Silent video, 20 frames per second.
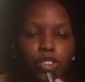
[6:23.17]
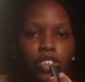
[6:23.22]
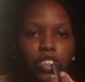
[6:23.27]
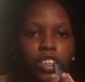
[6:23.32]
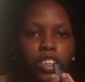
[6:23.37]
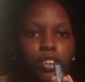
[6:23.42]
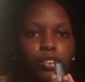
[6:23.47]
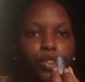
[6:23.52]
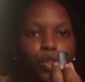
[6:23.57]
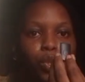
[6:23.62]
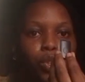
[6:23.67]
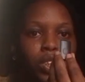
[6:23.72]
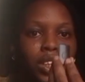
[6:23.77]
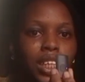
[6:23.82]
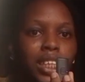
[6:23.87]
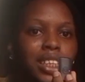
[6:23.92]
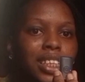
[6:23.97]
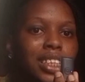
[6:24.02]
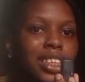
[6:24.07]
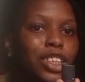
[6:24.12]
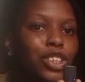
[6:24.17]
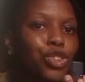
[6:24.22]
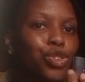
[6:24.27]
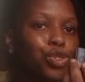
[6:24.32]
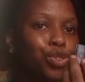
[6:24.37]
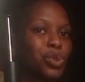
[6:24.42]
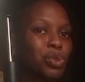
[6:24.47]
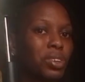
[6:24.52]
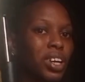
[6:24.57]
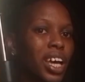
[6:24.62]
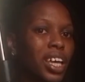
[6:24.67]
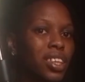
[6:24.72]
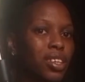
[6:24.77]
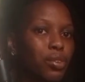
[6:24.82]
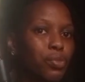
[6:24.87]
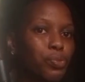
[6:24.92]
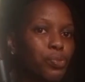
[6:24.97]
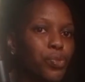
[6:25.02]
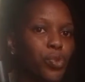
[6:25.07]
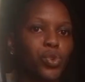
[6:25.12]
you just have to connect it to any
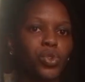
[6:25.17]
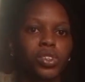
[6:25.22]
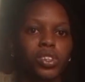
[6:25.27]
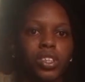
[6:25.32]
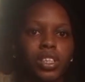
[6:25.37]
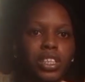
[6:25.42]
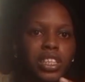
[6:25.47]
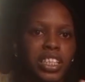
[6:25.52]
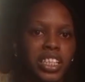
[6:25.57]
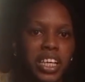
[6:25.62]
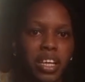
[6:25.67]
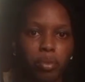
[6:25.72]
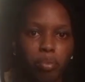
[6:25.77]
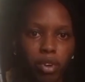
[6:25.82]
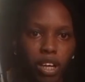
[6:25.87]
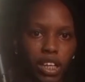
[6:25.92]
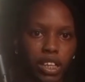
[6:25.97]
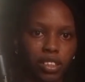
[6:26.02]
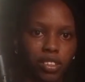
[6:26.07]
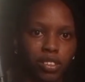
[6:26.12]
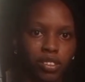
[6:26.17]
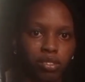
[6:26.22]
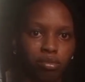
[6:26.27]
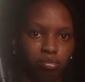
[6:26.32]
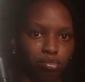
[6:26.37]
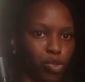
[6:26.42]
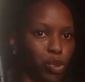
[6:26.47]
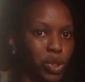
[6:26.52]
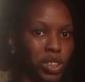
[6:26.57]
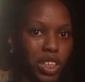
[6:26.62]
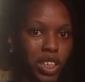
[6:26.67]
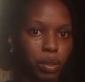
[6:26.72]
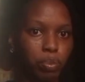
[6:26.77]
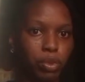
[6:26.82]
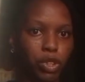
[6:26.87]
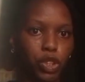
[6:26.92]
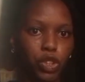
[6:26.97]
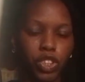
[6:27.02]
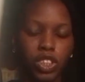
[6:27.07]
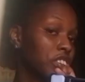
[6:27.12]
phone nearby to take
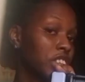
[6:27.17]
pictures.